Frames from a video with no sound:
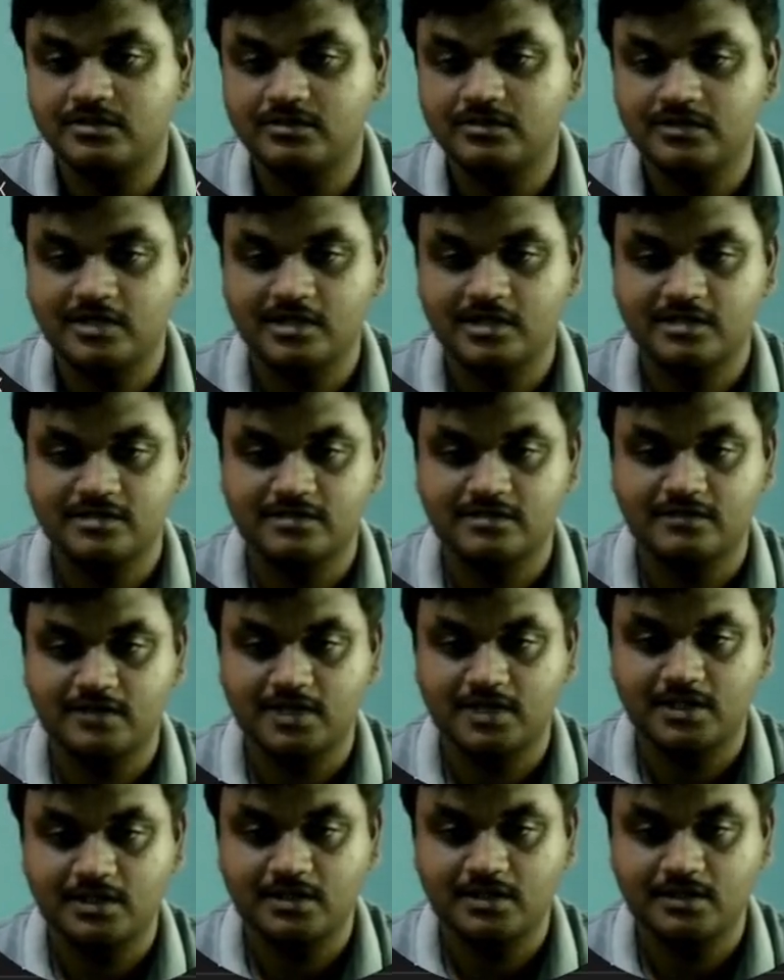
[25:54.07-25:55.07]
to text
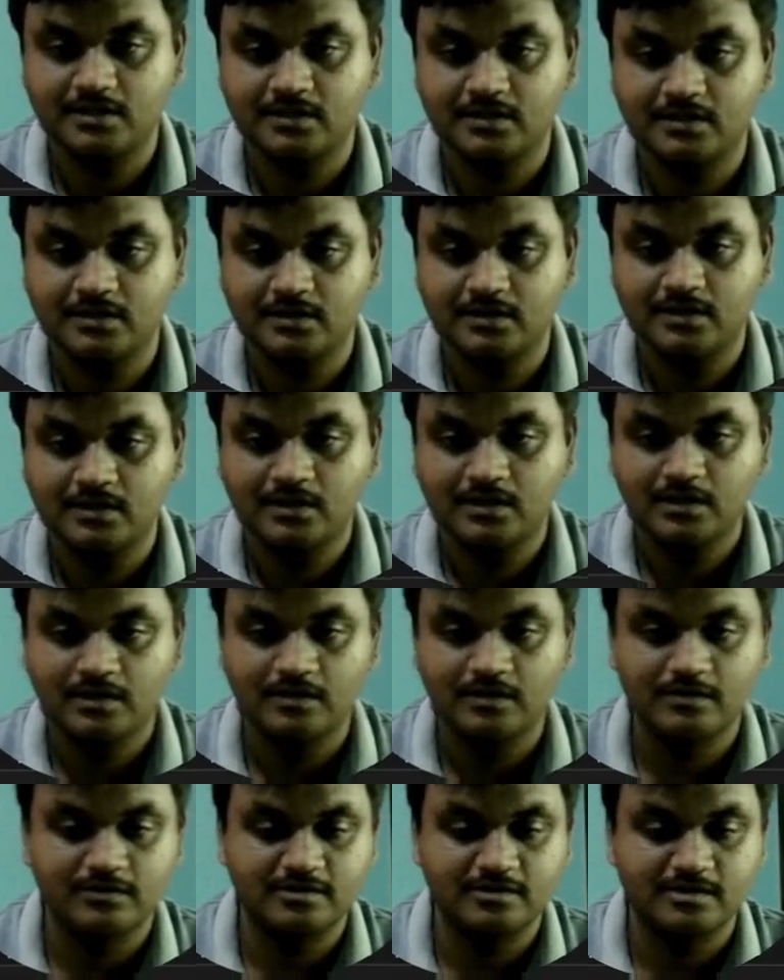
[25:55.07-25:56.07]
white.
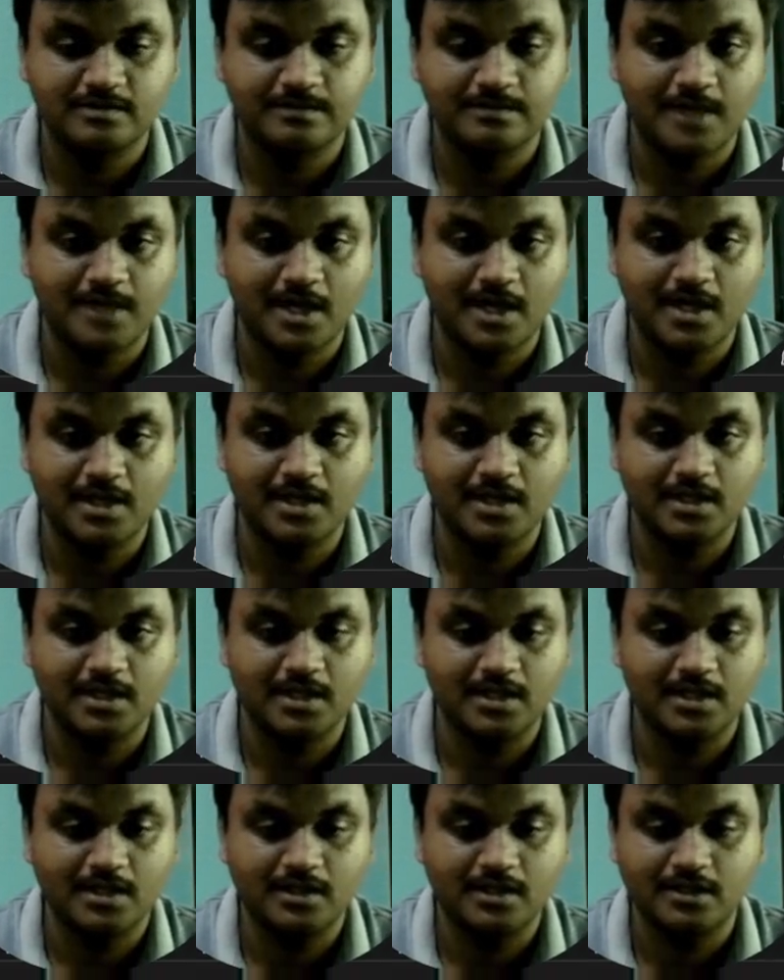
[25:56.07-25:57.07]
Give some padding
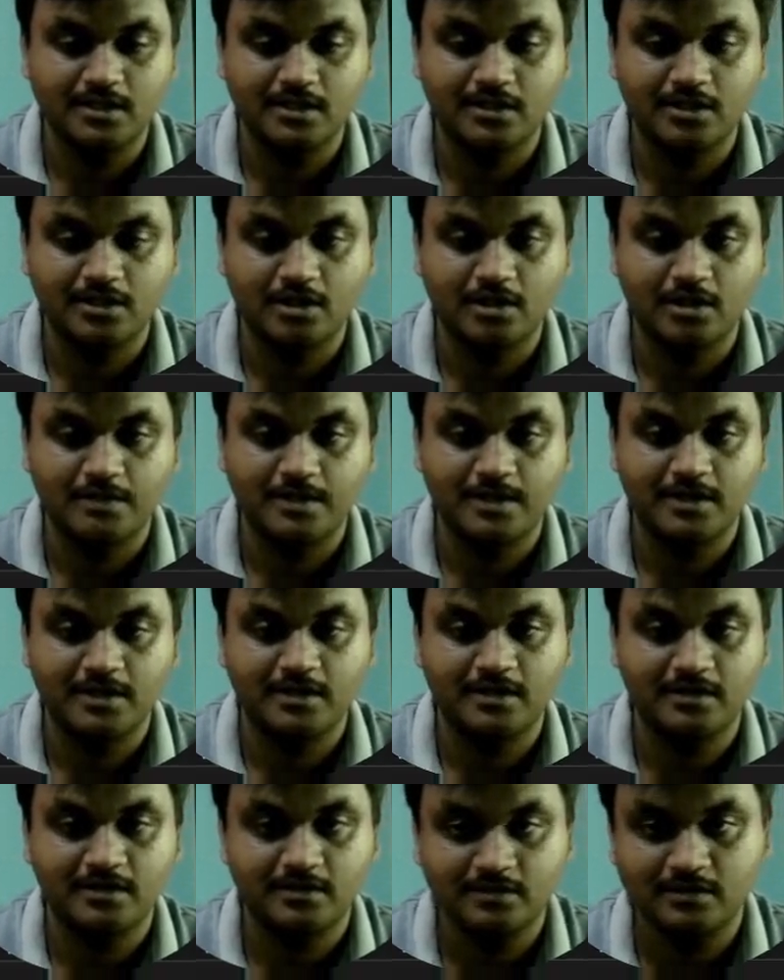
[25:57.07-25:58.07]
here in the top
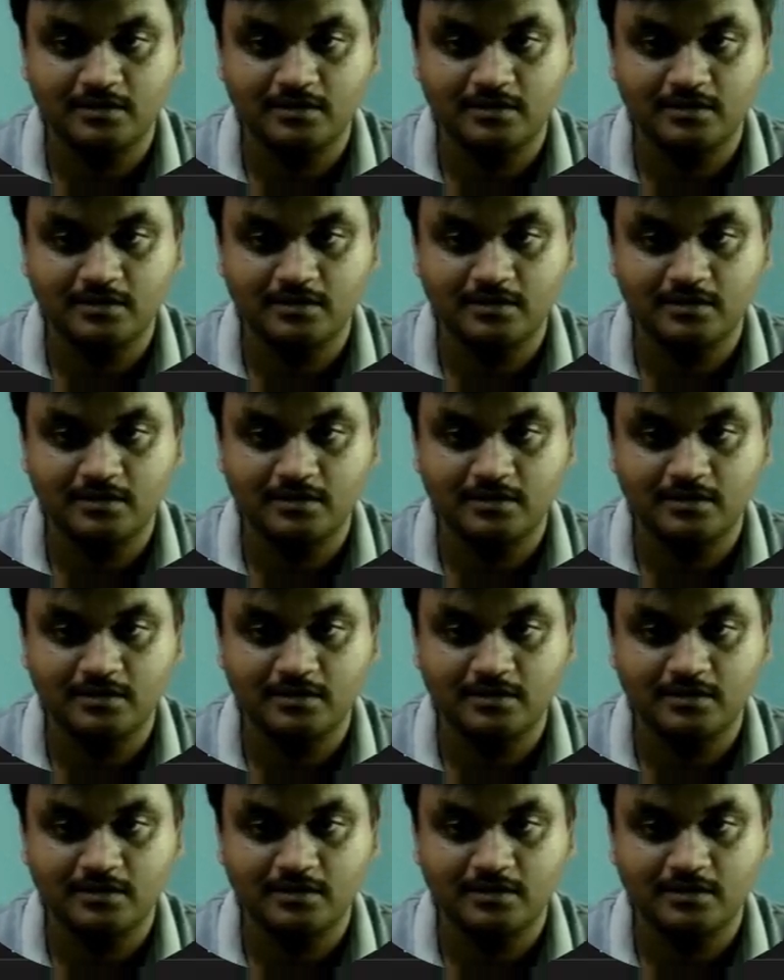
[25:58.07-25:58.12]
and